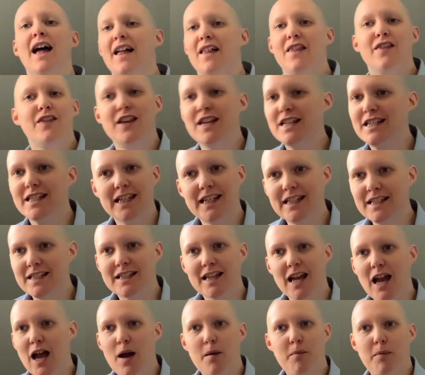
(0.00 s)
This
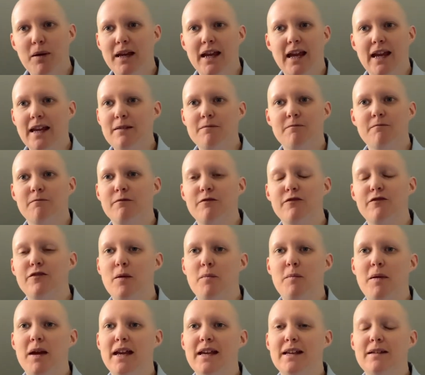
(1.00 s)
is a biggie for
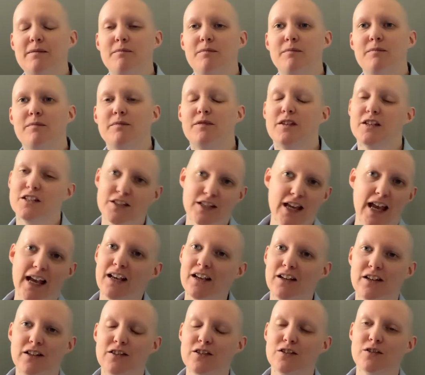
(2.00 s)
me, the
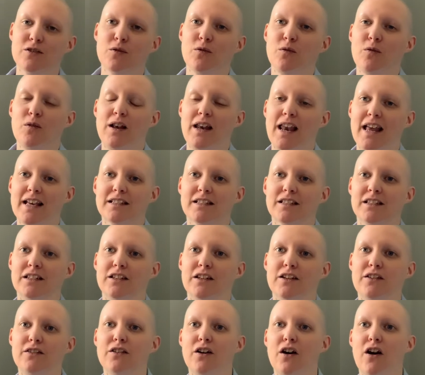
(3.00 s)
second lesson
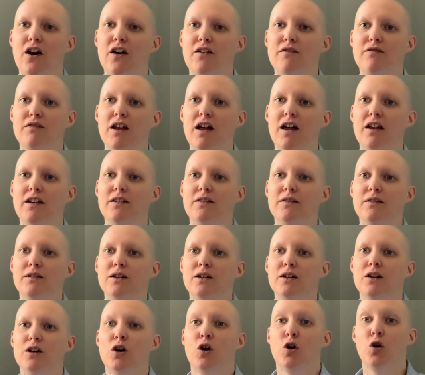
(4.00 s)
that I've learned.
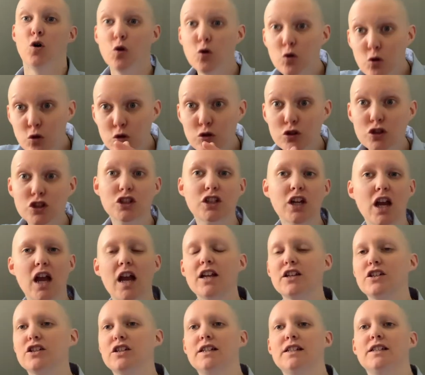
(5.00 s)
All
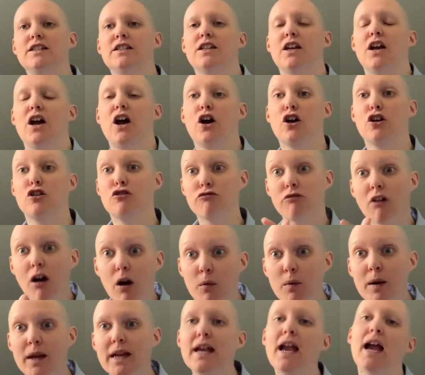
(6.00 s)
churches that are
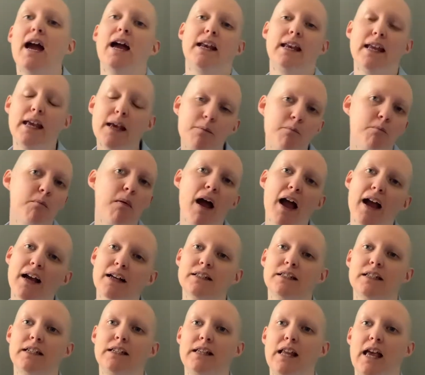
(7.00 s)
growing and
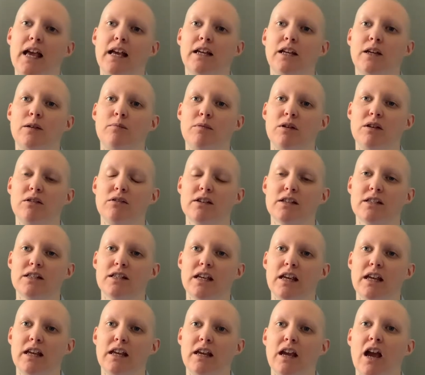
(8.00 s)
impacting their
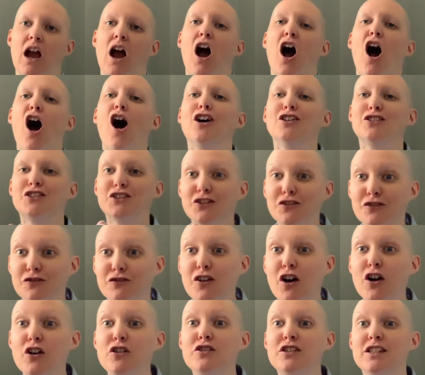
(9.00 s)
community are
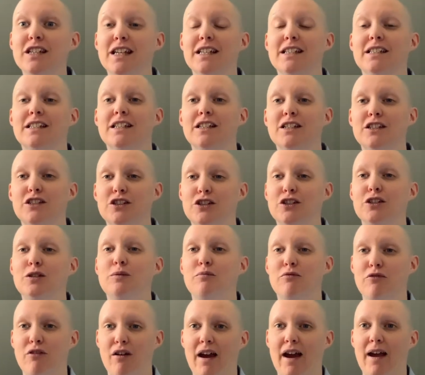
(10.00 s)
devoted to
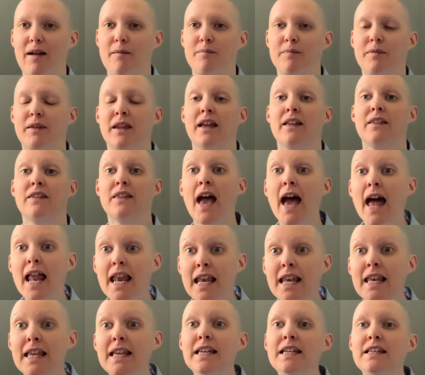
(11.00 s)
prayer. Their
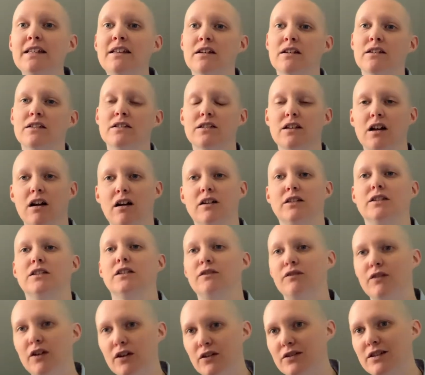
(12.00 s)
leaders are
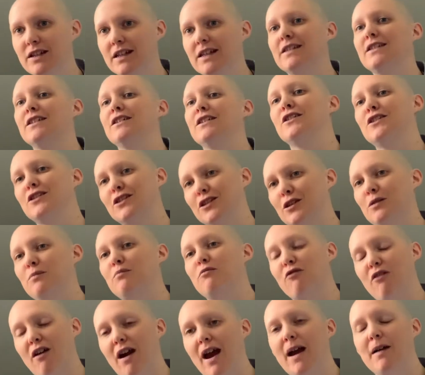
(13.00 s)
devoted to
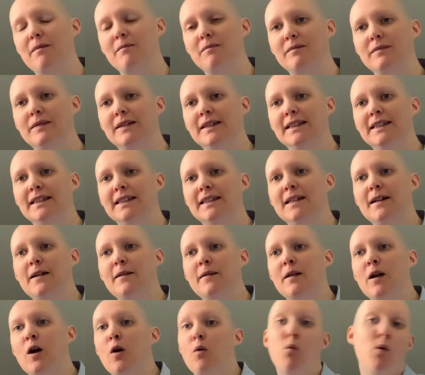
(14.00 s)
prayer.
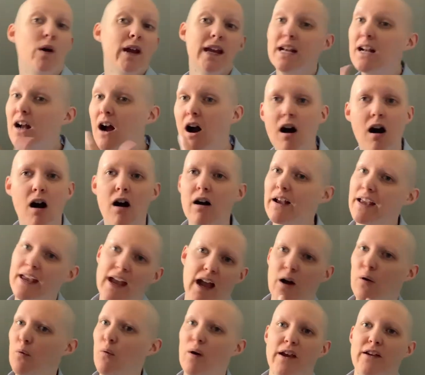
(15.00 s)
We can't
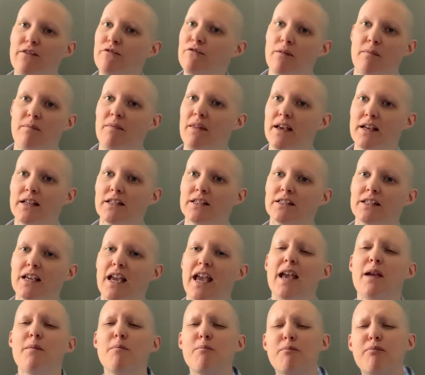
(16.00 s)
get away from this.
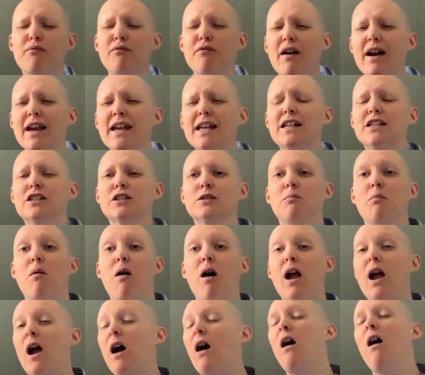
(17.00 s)
It breaks
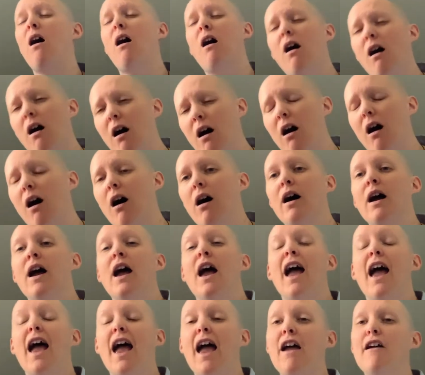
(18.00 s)
my heart
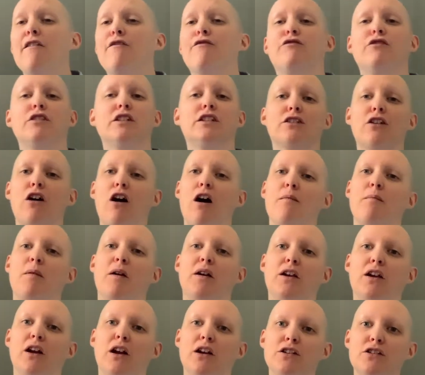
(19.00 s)
every time I
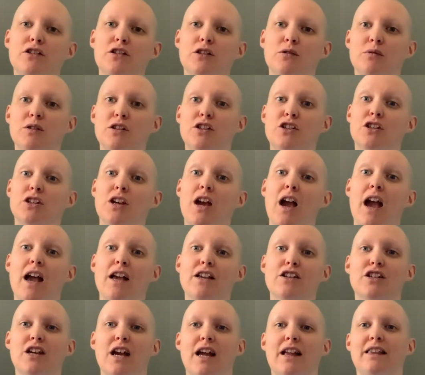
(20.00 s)
go to a
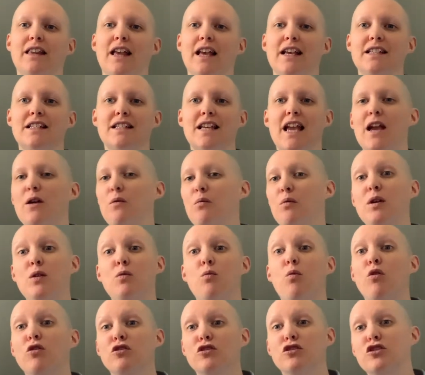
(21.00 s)
church and they say, we
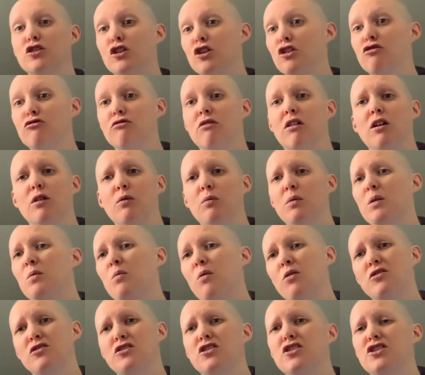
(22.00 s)
want to grow, we
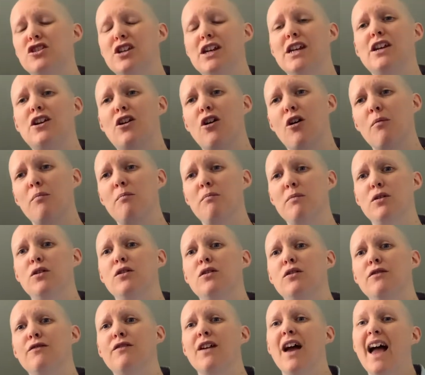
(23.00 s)
want to see God
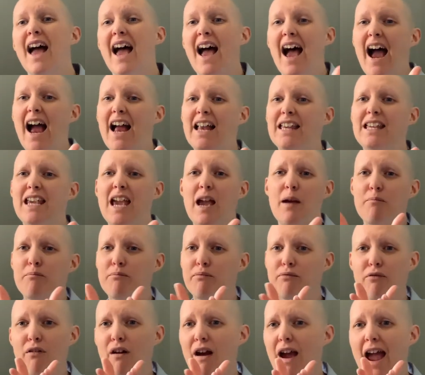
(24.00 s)
move, and yet
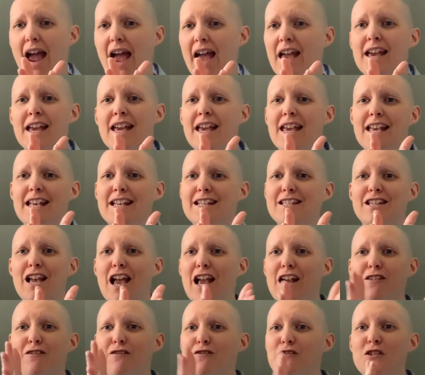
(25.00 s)
prayer is
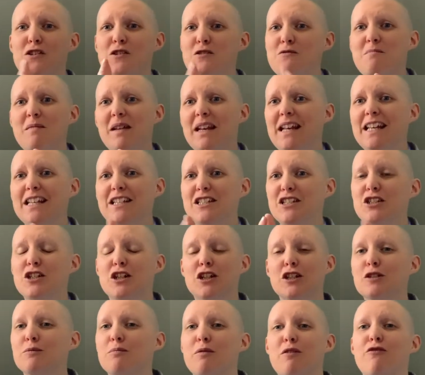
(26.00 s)
a few minutes
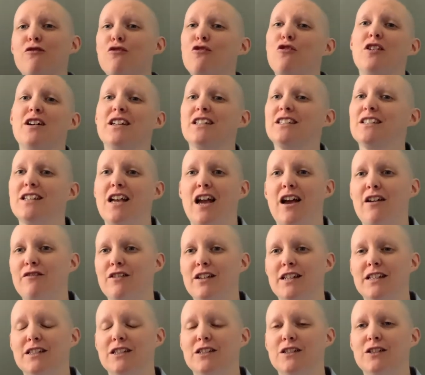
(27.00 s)
just before a
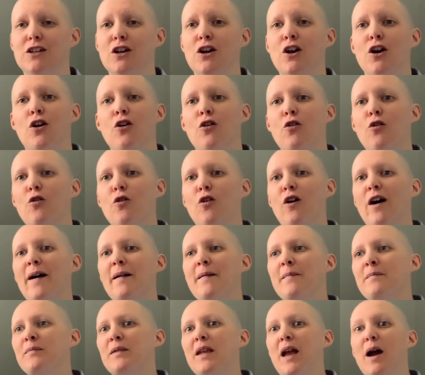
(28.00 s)
service, or
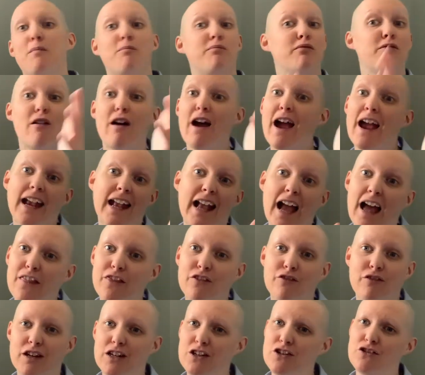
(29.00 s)
a prayer
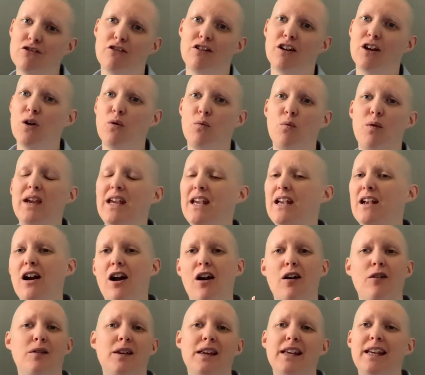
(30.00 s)
gathering during a week
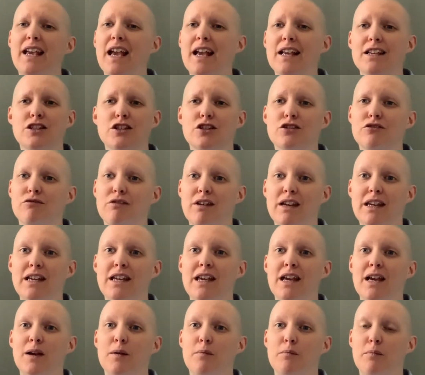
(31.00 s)
only gets 3
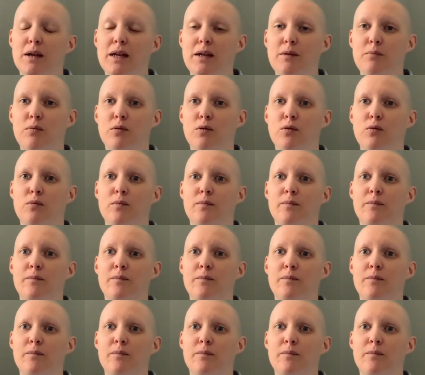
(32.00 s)
people.